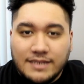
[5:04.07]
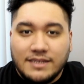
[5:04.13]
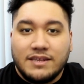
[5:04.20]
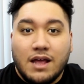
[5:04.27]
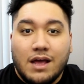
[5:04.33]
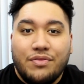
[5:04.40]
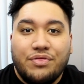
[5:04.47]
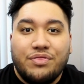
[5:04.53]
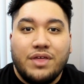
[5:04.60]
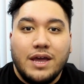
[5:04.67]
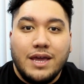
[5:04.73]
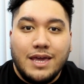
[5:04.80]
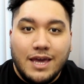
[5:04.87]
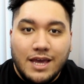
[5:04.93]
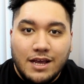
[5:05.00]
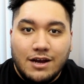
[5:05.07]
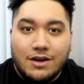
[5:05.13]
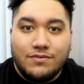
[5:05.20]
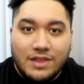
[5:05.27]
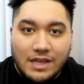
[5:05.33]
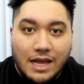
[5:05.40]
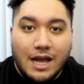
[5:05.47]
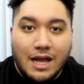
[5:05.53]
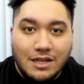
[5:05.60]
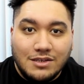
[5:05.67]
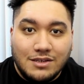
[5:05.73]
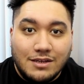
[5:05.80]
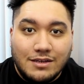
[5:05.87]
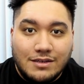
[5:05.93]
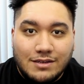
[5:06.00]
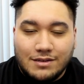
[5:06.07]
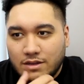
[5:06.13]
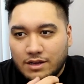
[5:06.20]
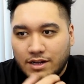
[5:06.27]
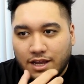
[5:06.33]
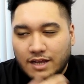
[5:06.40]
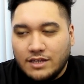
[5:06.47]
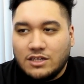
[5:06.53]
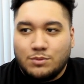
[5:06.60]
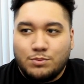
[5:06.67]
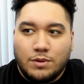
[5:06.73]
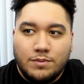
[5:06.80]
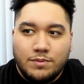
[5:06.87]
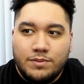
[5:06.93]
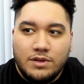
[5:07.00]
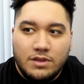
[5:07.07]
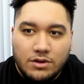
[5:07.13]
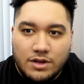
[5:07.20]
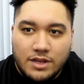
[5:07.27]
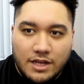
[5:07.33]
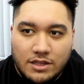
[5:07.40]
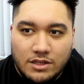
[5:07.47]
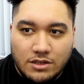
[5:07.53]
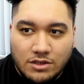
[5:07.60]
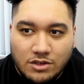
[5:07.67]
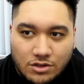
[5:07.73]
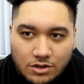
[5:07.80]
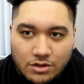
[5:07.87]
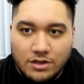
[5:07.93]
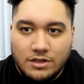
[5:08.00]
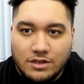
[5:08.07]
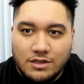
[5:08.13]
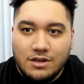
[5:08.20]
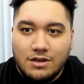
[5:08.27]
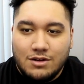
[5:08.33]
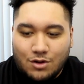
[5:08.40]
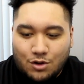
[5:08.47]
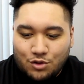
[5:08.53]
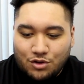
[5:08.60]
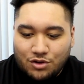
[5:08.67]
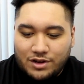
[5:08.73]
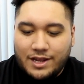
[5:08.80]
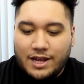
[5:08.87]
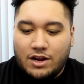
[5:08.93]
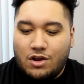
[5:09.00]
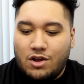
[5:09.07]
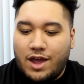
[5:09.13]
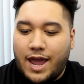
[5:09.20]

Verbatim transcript: as they're thinking of the answers. And again, she's probably looking at the students or looking at her